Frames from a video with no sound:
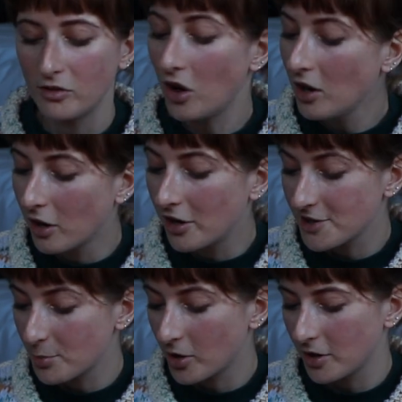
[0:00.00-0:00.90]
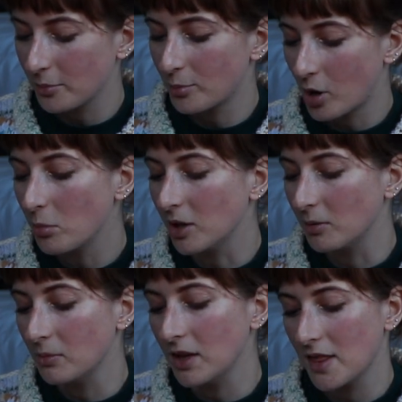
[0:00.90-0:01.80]
larger
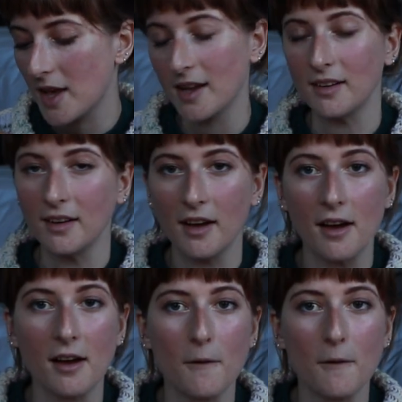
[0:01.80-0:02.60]
problem than